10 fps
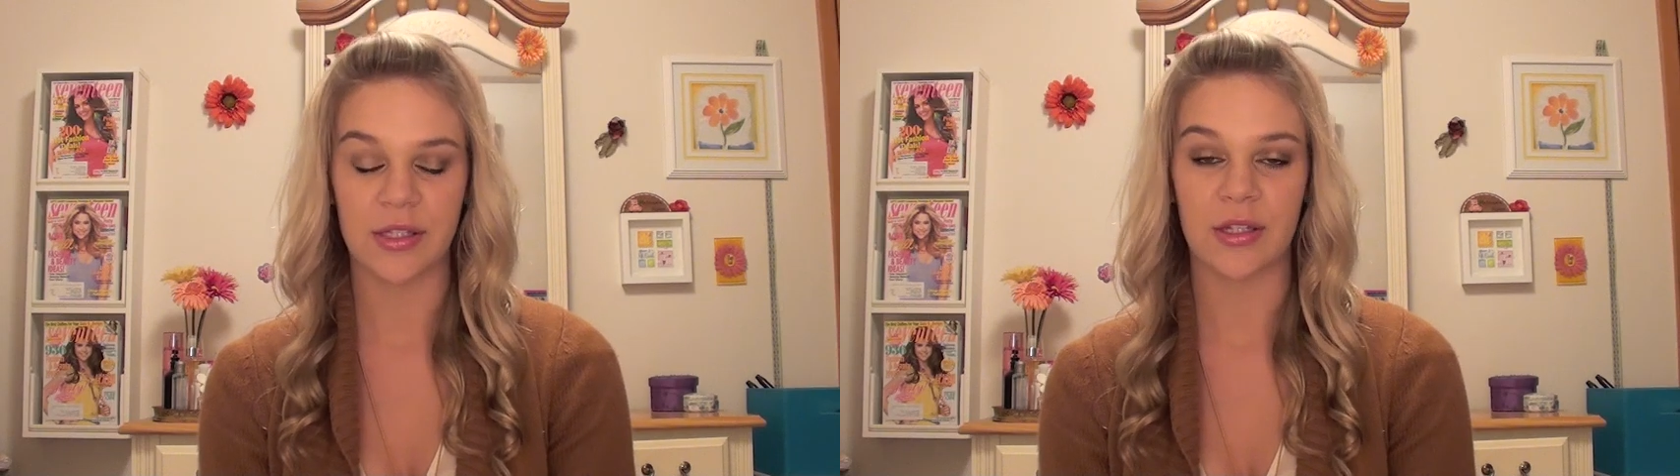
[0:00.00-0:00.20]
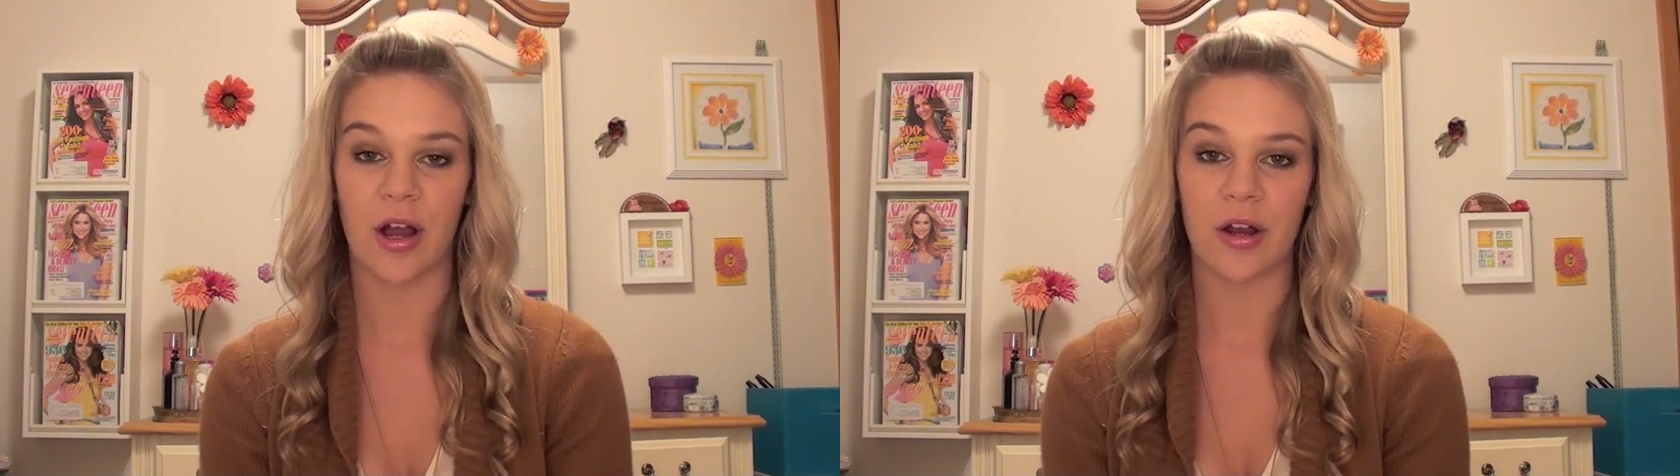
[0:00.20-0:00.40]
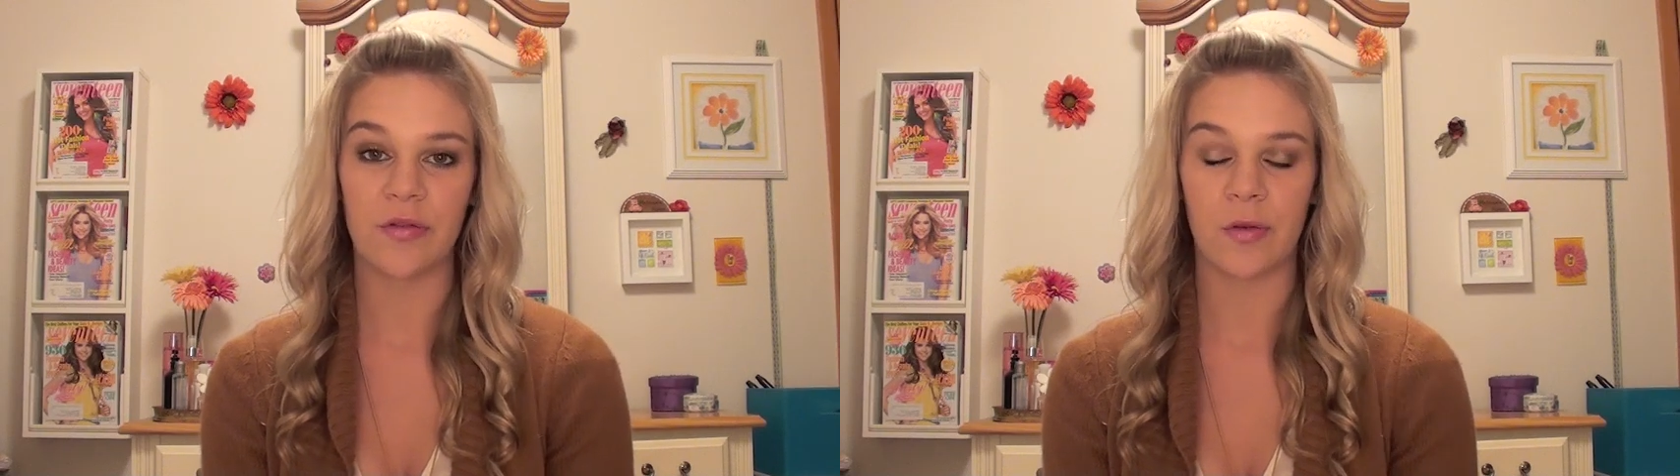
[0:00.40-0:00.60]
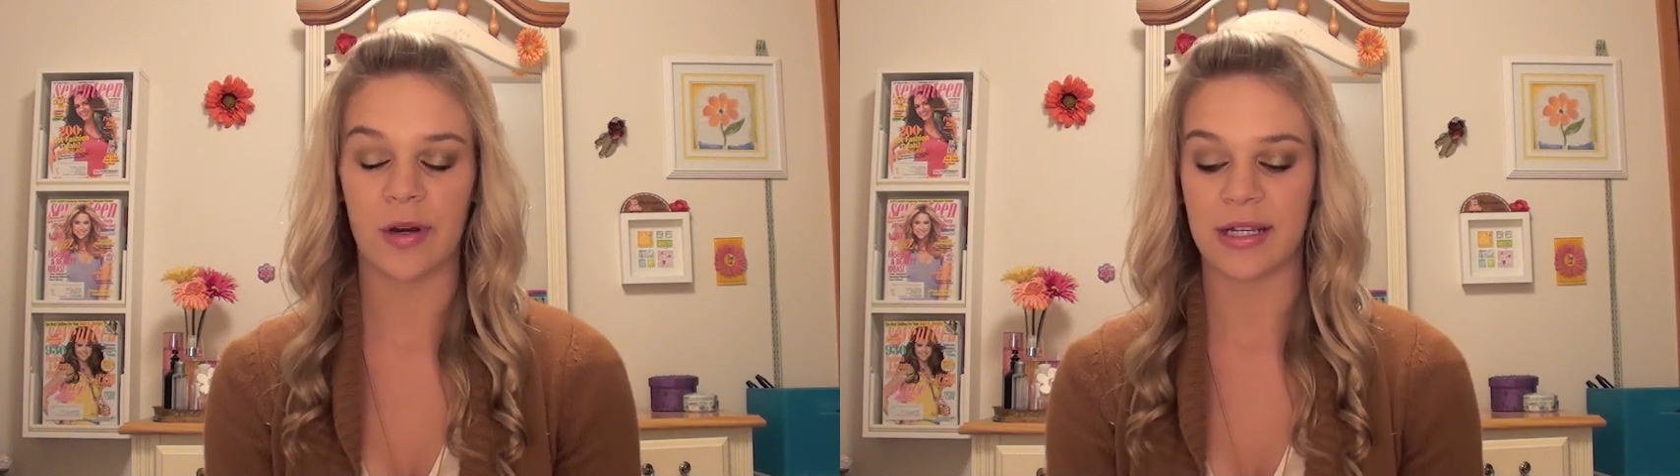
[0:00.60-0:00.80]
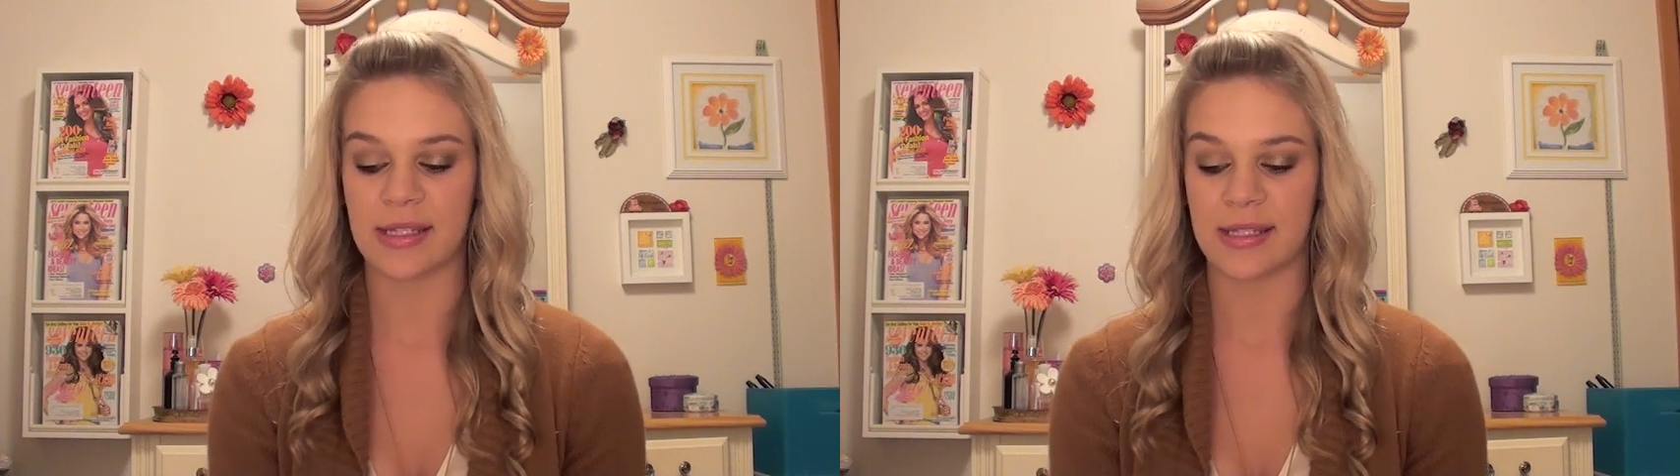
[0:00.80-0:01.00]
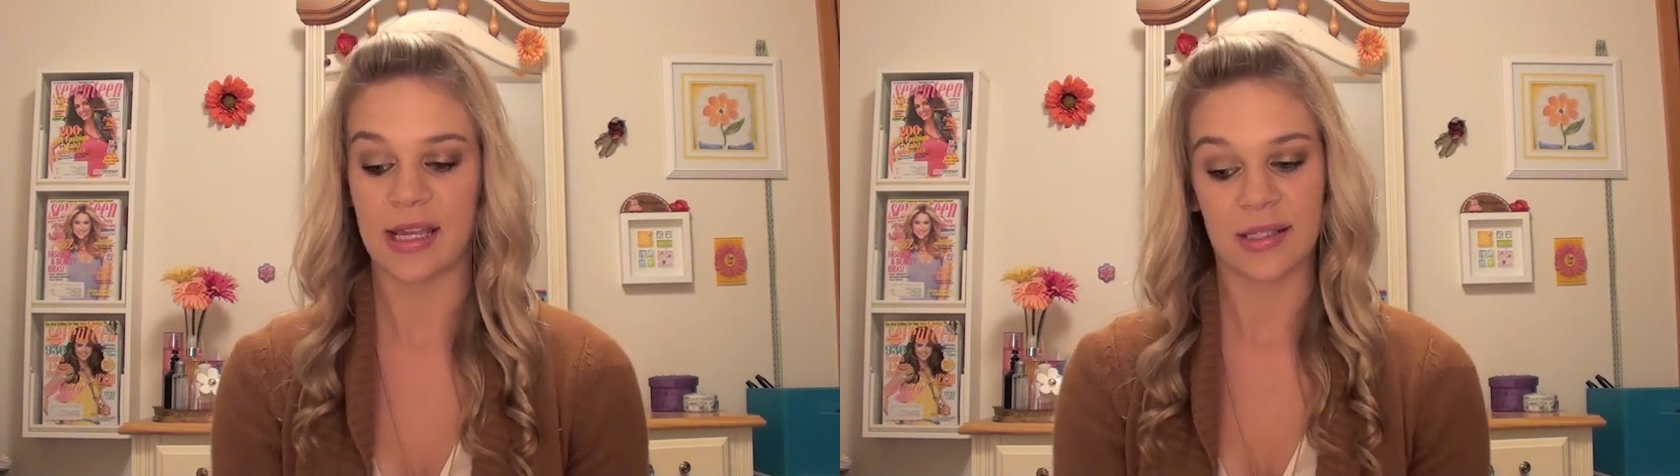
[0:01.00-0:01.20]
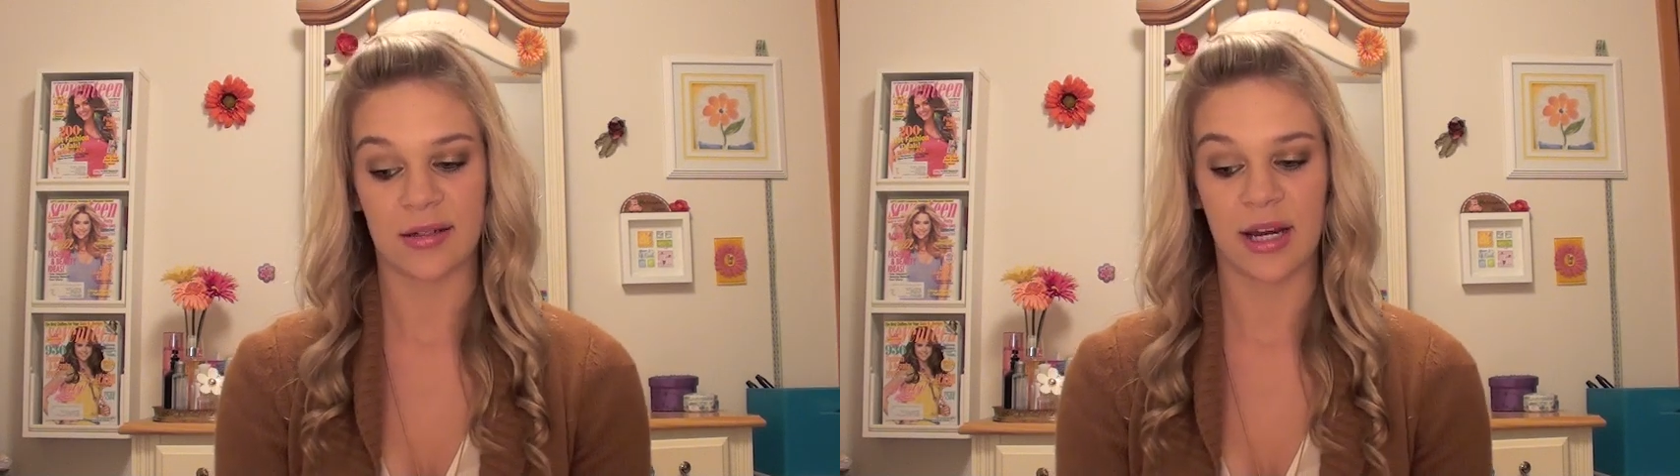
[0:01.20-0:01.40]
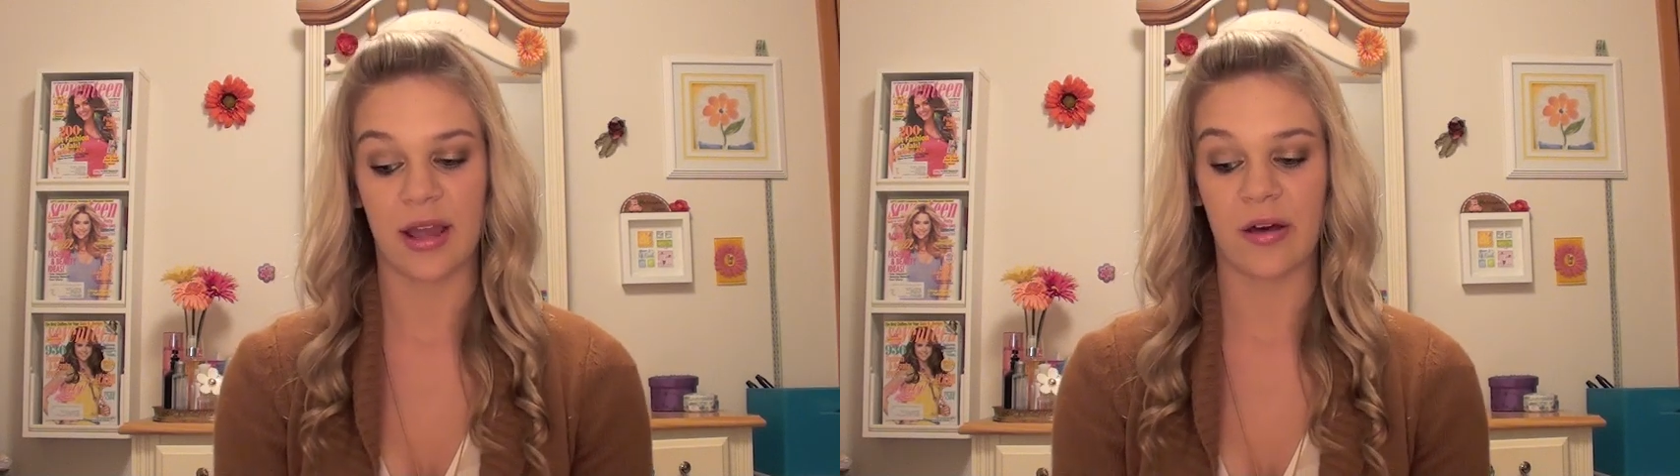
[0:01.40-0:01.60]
scarf or accessory?